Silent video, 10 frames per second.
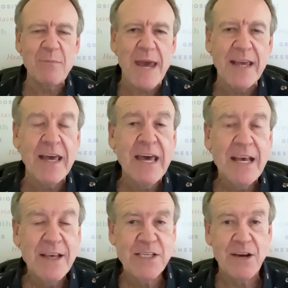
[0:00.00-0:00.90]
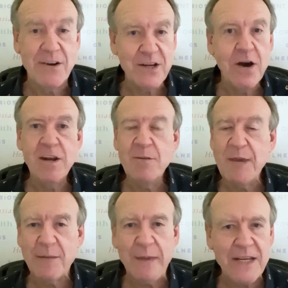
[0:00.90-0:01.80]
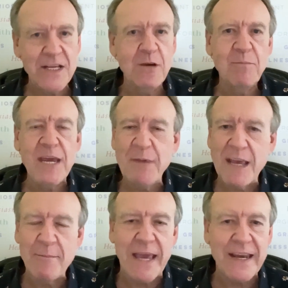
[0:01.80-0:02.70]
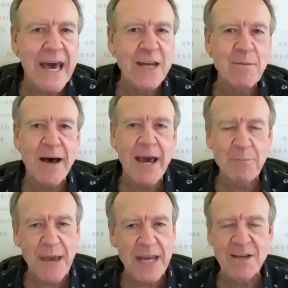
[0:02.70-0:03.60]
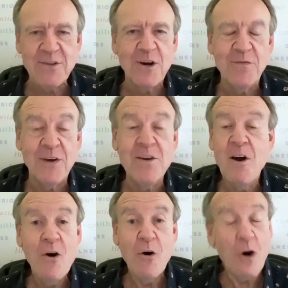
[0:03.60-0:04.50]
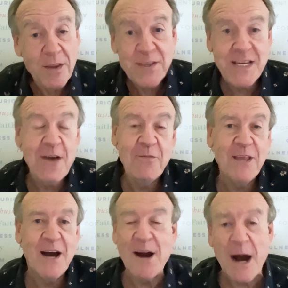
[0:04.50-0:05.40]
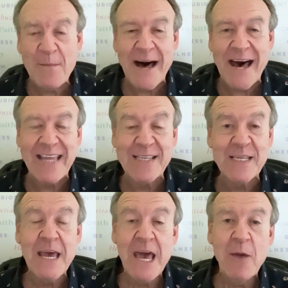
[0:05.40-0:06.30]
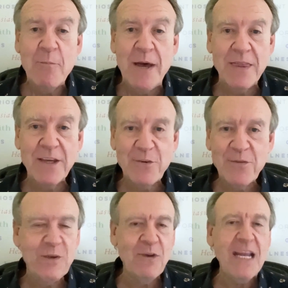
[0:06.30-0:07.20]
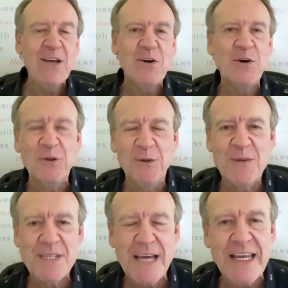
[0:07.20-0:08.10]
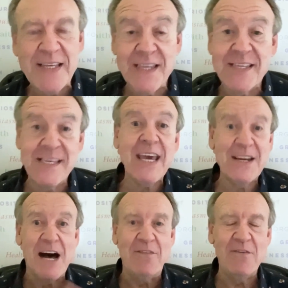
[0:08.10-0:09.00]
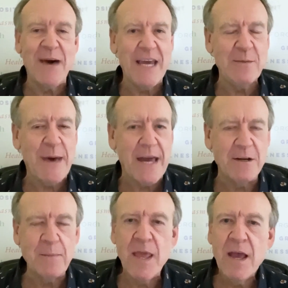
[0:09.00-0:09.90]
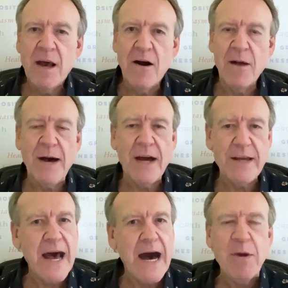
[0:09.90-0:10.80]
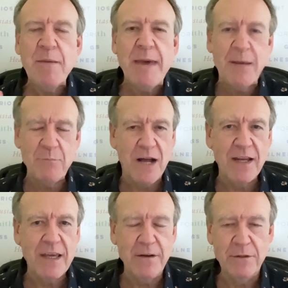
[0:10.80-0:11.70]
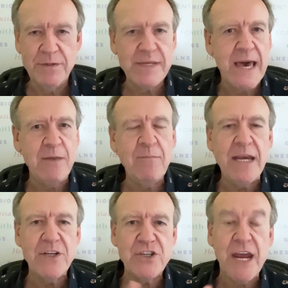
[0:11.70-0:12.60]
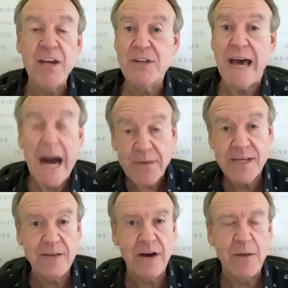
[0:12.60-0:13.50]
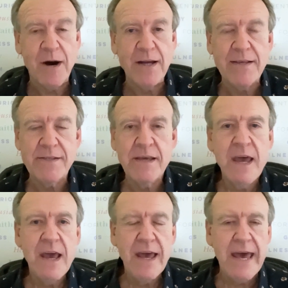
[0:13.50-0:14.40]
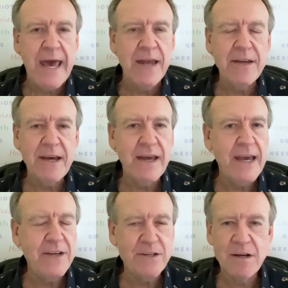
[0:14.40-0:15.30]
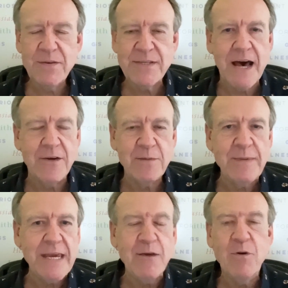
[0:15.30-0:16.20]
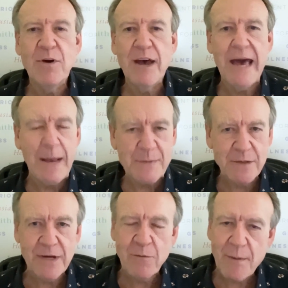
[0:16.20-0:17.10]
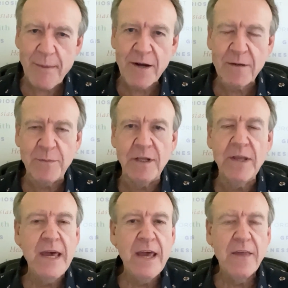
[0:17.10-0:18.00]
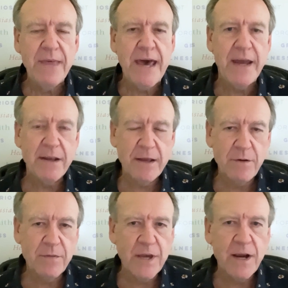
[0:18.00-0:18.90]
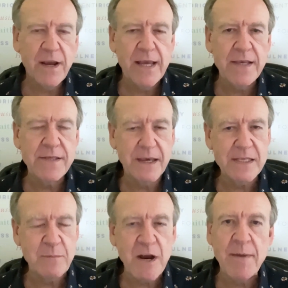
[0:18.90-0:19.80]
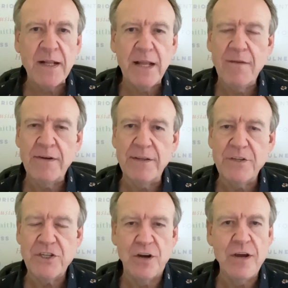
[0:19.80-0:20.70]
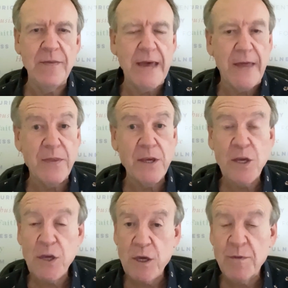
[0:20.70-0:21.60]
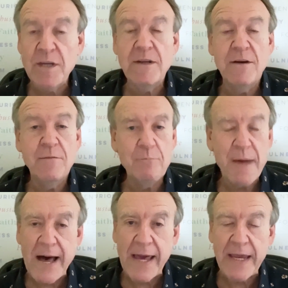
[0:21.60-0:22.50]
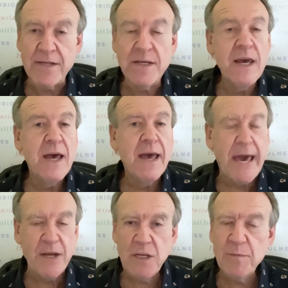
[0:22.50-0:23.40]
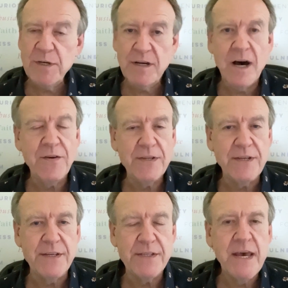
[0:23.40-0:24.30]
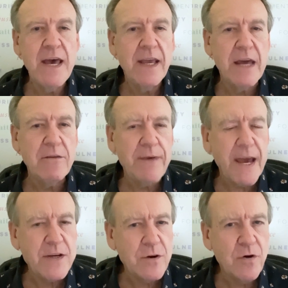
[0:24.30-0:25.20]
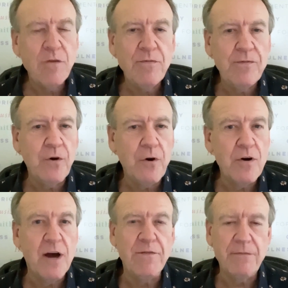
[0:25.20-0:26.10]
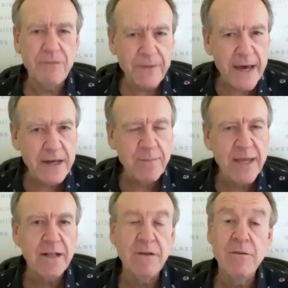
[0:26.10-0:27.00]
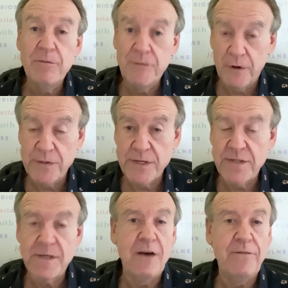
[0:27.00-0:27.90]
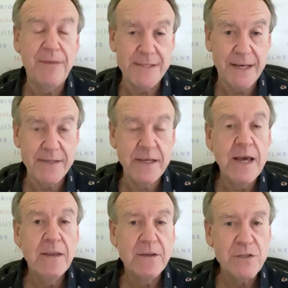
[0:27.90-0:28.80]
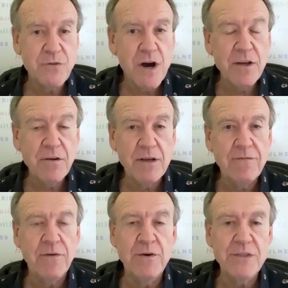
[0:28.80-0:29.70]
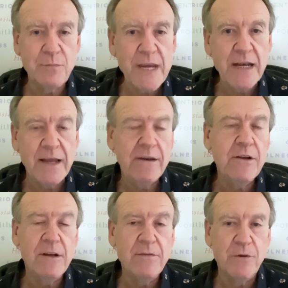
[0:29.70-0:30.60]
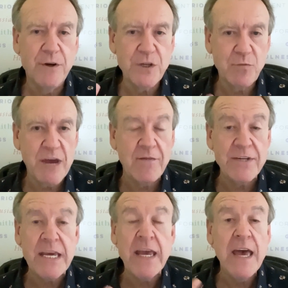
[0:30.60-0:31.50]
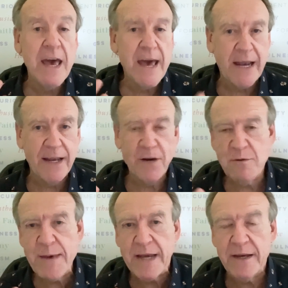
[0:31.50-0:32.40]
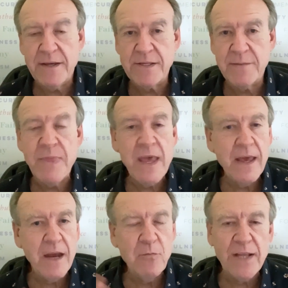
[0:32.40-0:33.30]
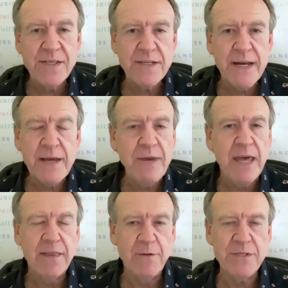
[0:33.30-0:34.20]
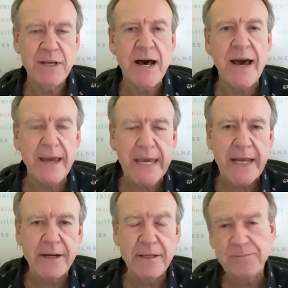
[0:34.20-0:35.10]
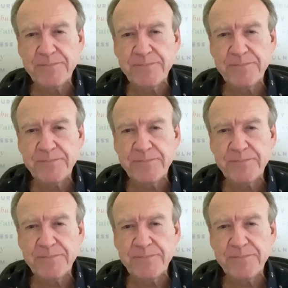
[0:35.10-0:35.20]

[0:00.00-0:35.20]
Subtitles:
make serotonin, we can make dopamine, we can make anandamide, beta endorphin, all the stuff with our minds. But the really cool studies in the second half of Mind to Matter are about how we make molecules and make change outside of our bodies. And it turns out to be absolutely remarkable that there is experimental evidence showing that the human mind and human consciousness can affect all 4 of the fundamental forces of physics: the strong nuclear force, the weak nuclear force, gravity, and electromagnetism. In one study, there was a guy, a healer,